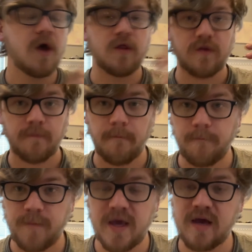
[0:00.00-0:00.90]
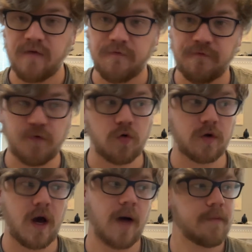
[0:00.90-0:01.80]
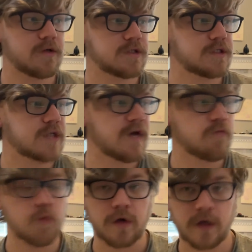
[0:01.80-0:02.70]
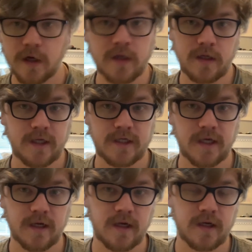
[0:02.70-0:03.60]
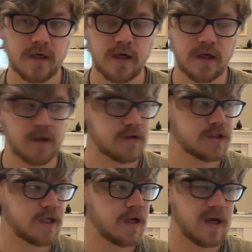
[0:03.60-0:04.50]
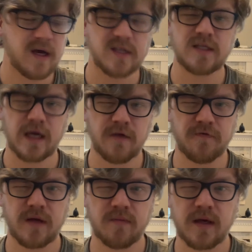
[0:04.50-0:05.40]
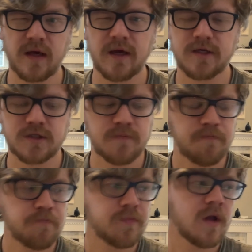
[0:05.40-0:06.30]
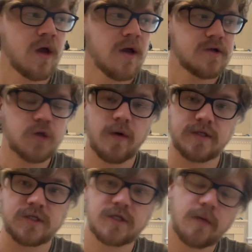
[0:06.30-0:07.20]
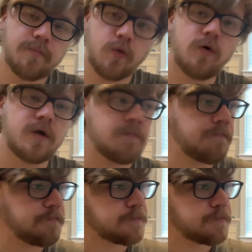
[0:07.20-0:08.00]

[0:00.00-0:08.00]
the big full combos and stuff, we're gonna need to get a second Flame King Genghis. So at some point,